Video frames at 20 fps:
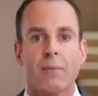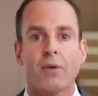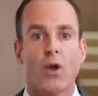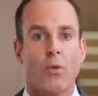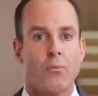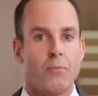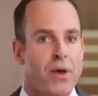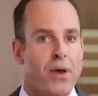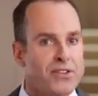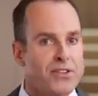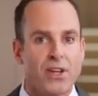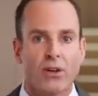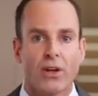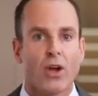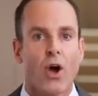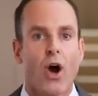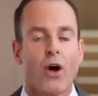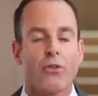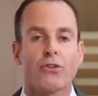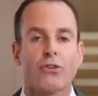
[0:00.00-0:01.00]
and
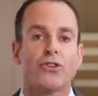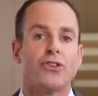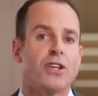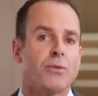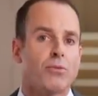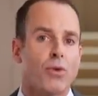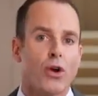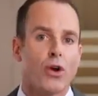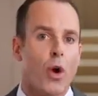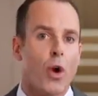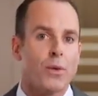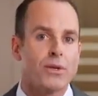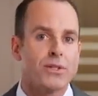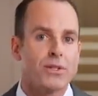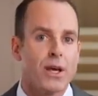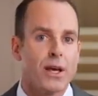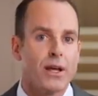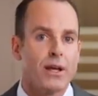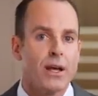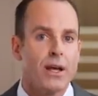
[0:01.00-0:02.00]
best-selling authors, Jim Rohn, always
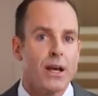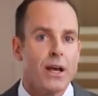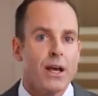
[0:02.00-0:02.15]
said,